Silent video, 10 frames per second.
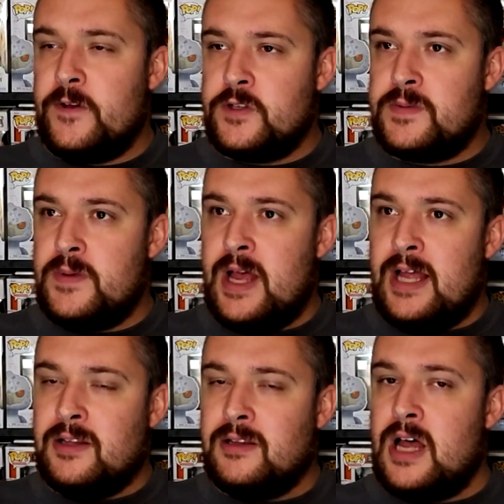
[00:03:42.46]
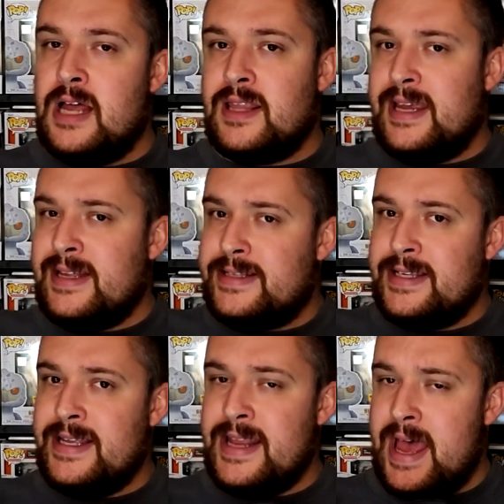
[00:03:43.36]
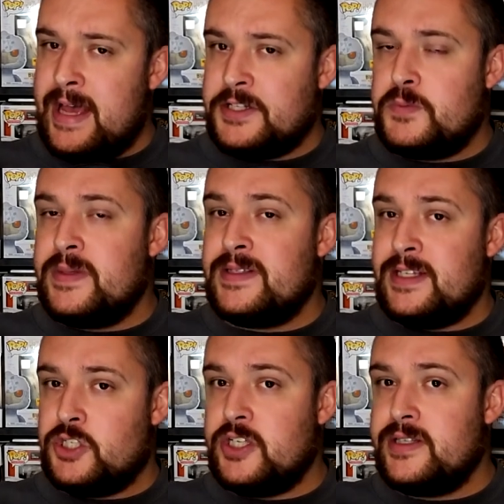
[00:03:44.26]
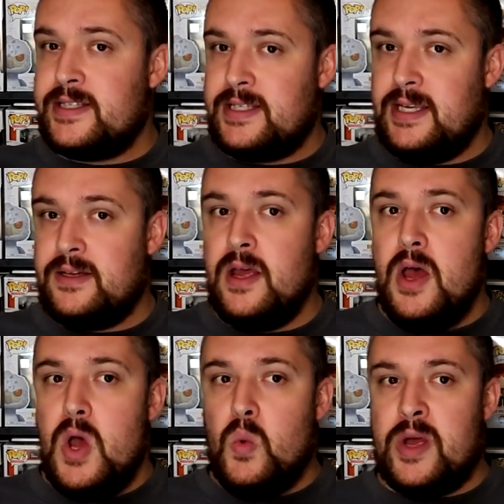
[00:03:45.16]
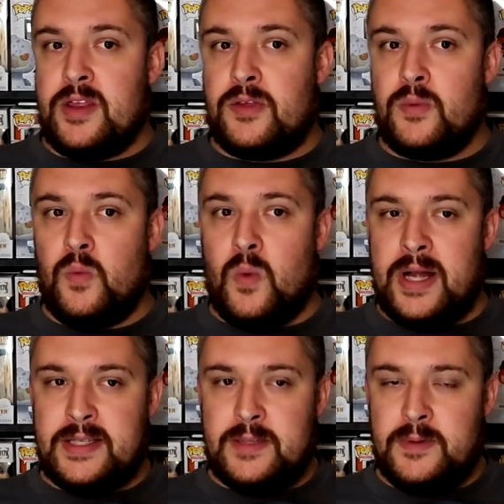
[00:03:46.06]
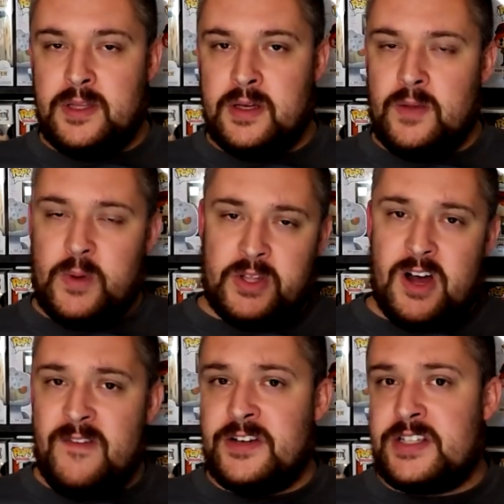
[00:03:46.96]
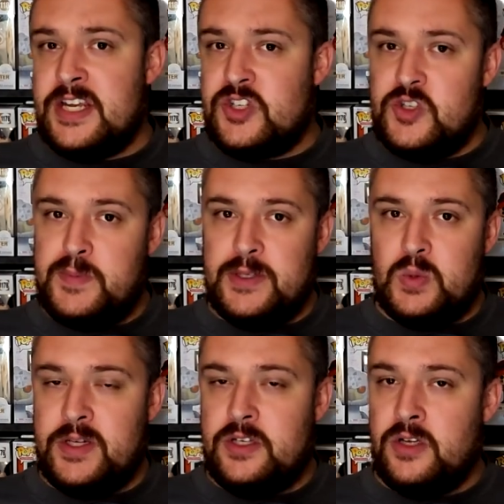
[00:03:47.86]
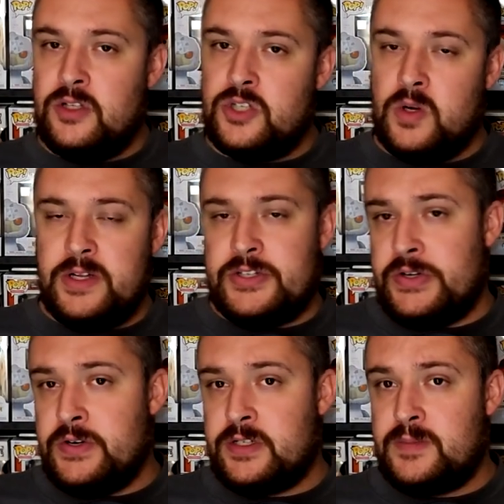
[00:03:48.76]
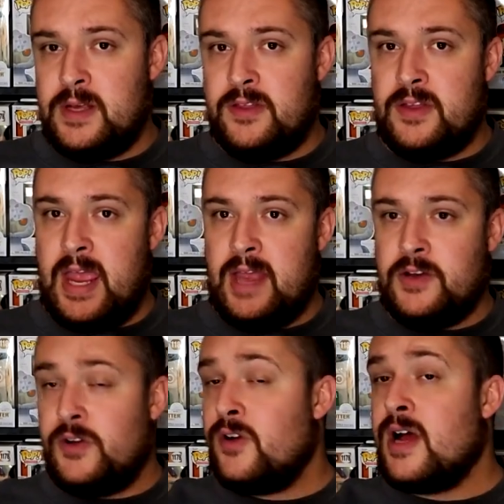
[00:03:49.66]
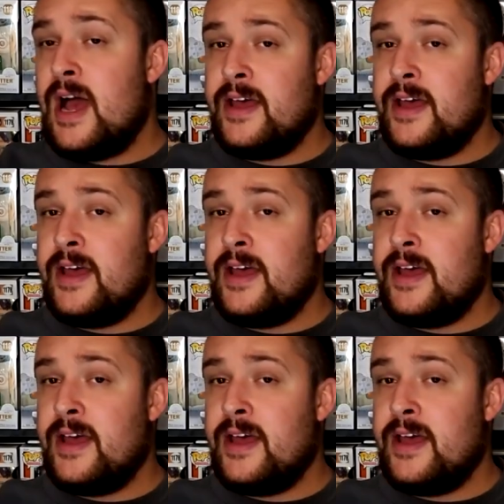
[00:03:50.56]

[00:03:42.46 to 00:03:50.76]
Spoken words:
it feels a lot like it's an exposition scene with conversations between Jodie Turner-Smith and her